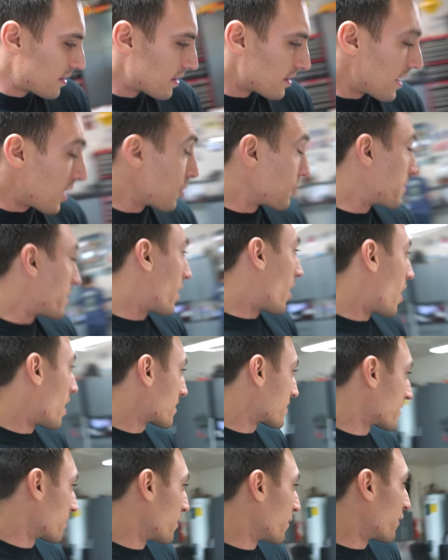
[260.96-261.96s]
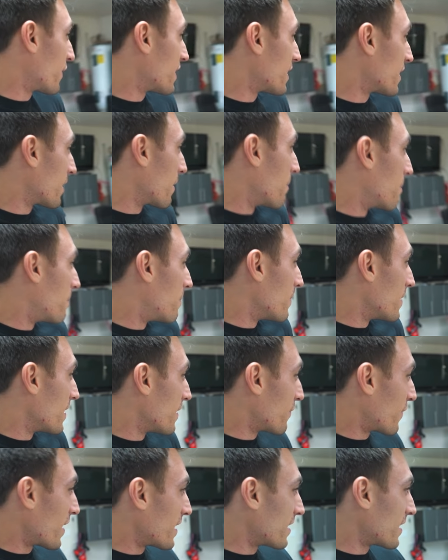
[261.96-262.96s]
That would be awesome if
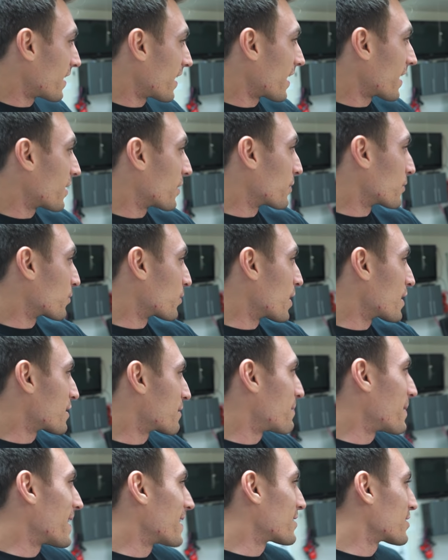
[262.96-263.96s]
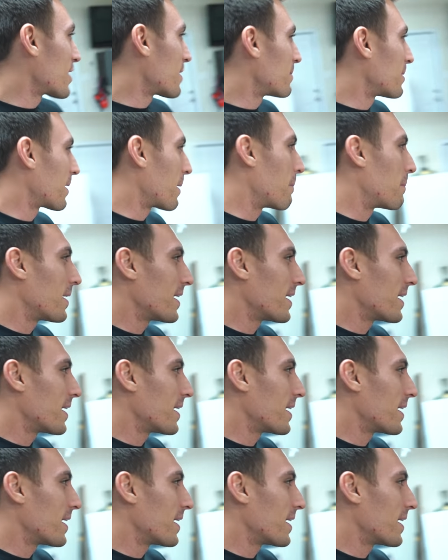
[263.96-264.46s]
I did like a rust paint job on a